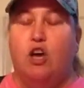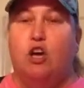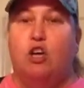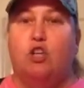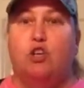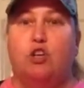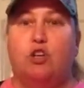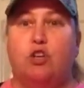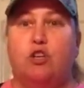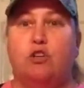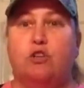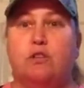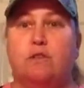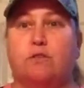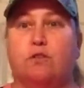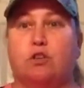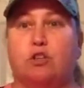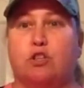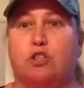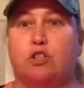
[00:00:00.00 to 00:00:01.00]
You could use it
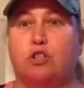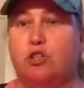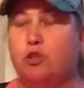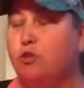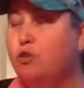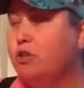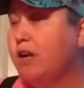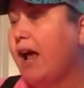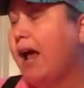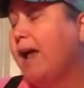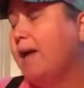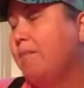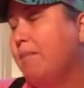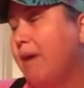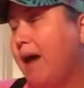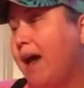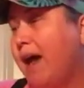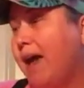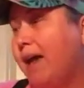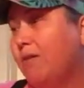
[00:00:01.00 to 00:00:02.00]
for a shoe shine
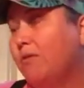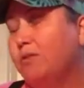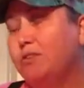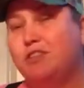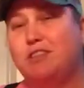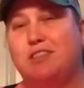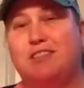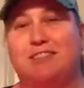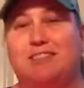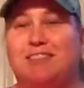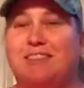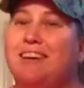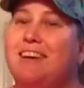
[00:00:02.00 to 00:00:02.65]
bag, which is